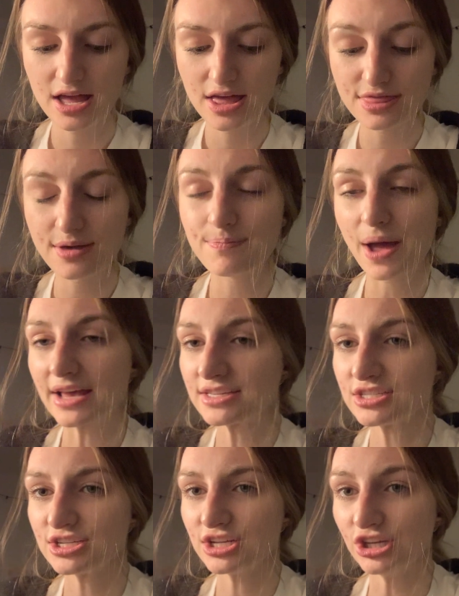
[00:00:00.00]
the
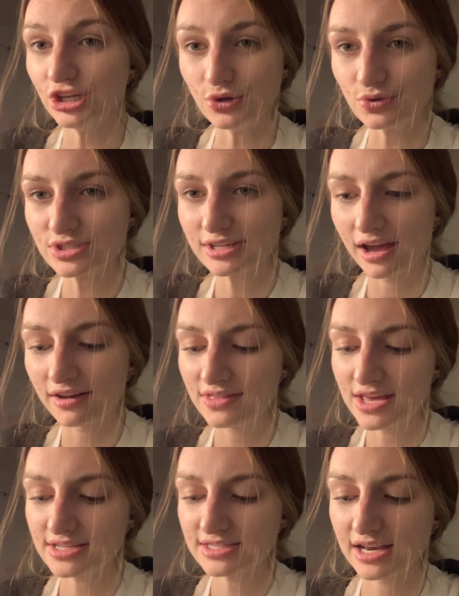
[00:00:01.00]
best use out of
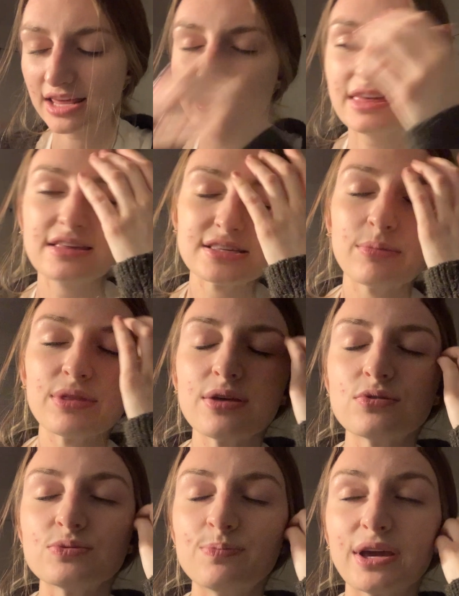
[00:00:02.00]
this. And I think some of
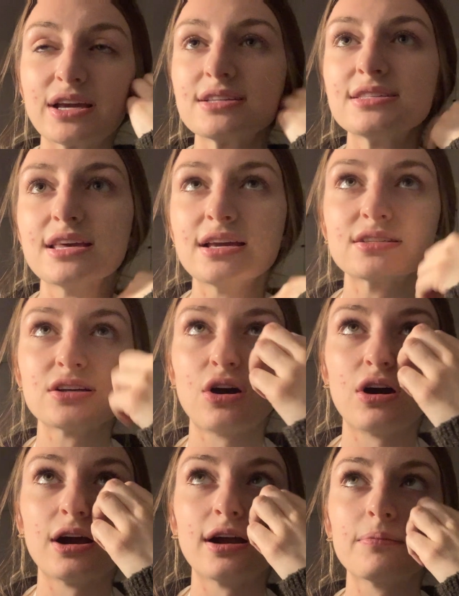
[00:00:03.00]
those biggest things
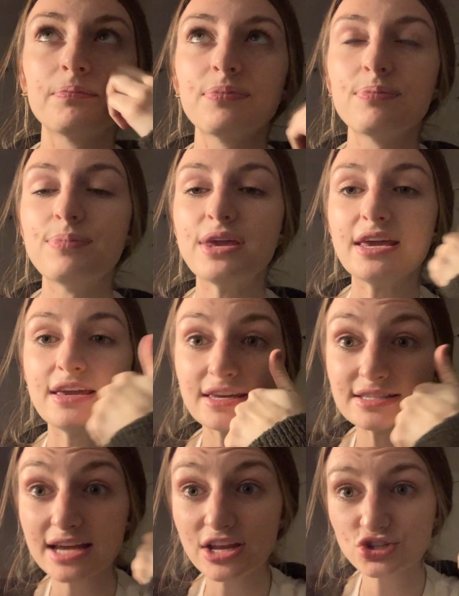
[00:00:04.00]
are being
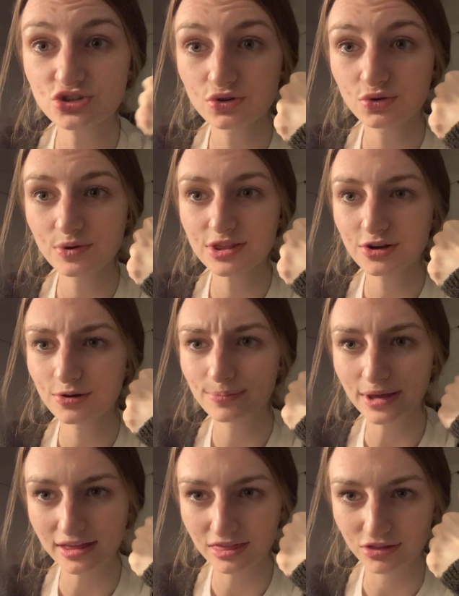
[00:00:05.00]
intentional with your
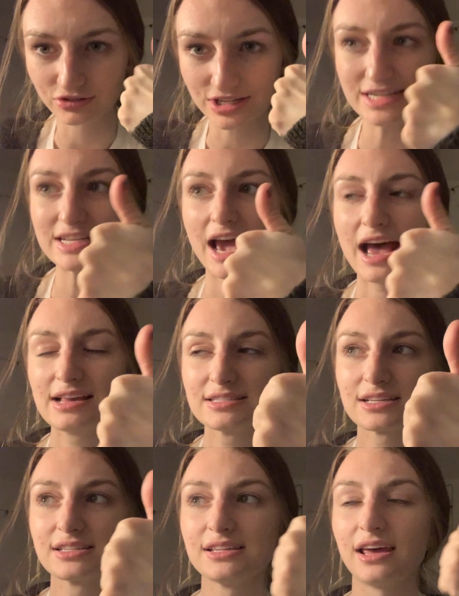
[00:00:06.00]
big 3
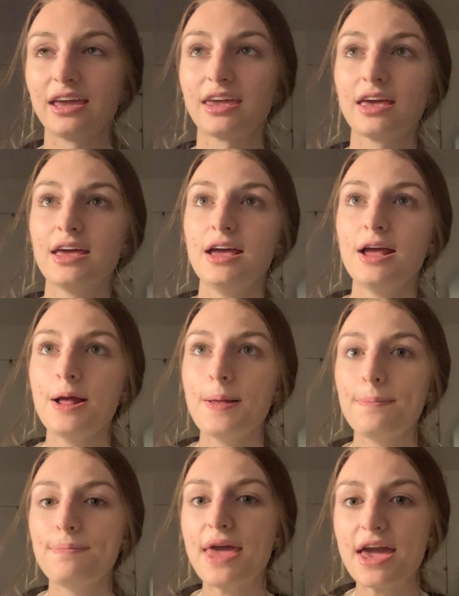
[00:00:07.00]
tasks. Like
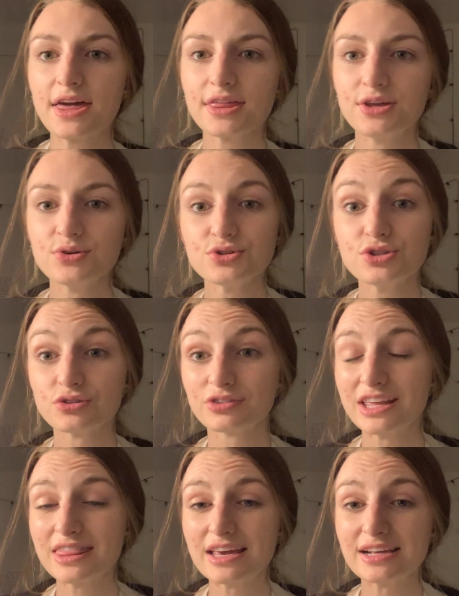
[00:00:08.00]
pick those
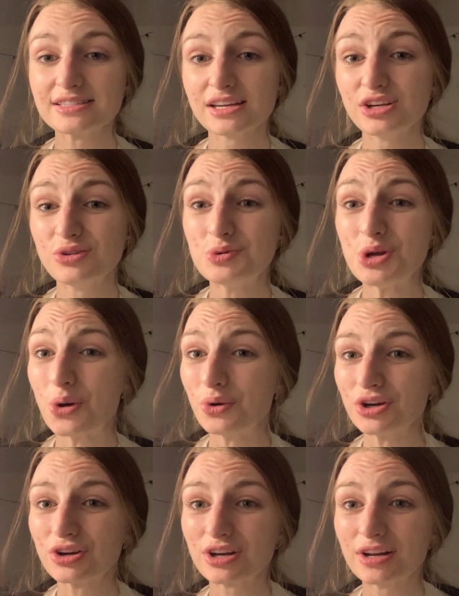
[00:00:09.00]
3 things that you know
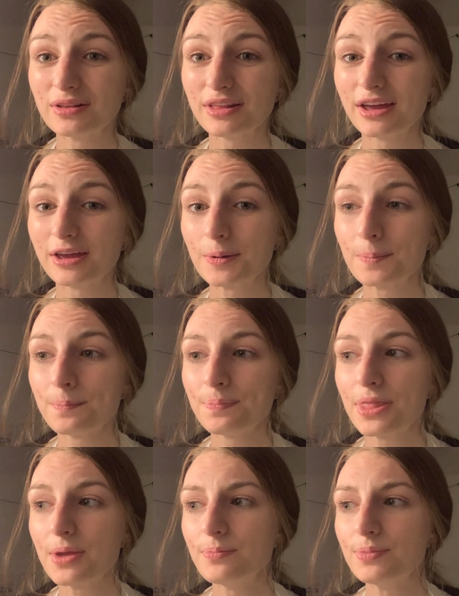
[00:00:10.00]
you're gonna like
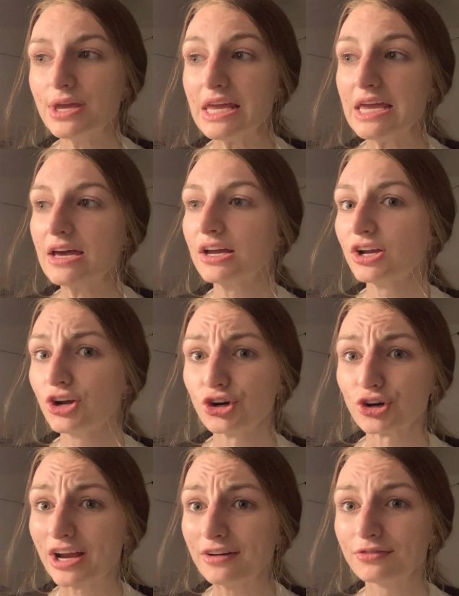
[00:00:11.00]
be
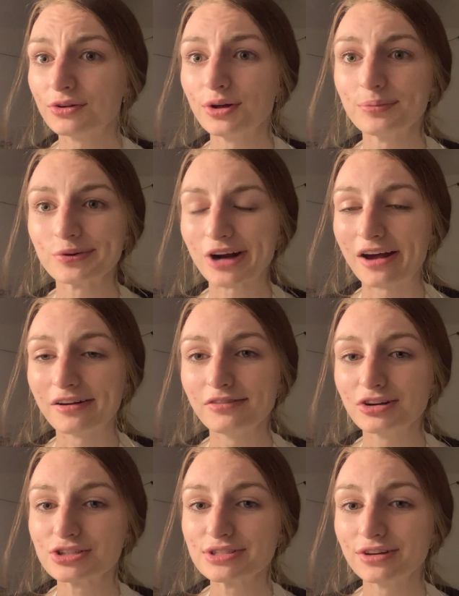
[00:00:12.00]
grateful and proud of
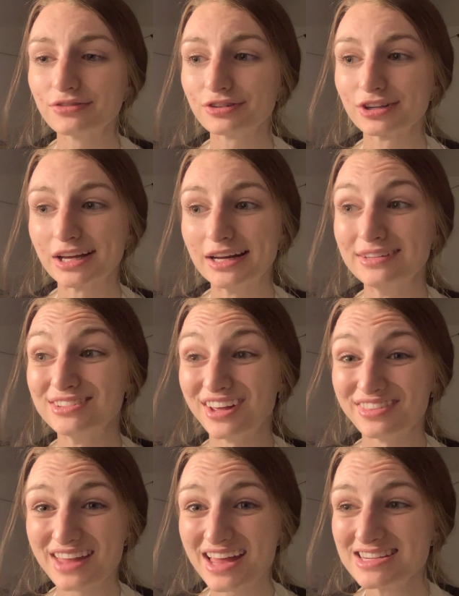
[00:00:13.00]
yourself for getting
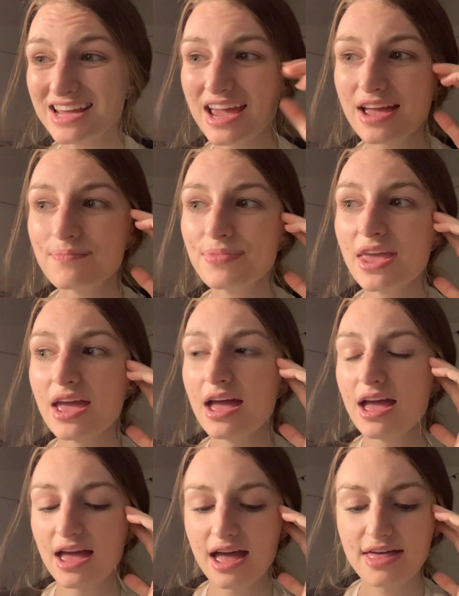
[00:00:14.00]
done that day,
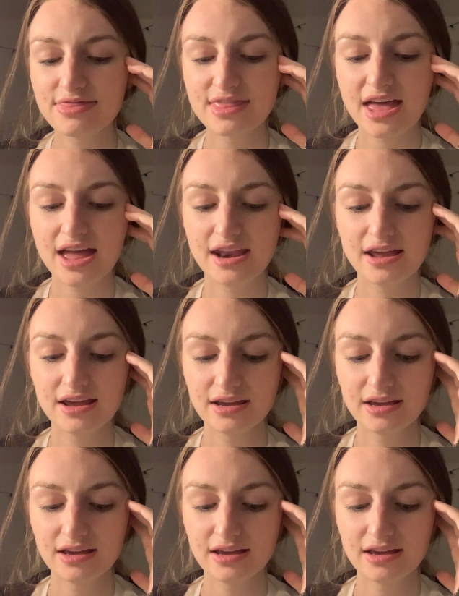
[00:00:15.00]
and then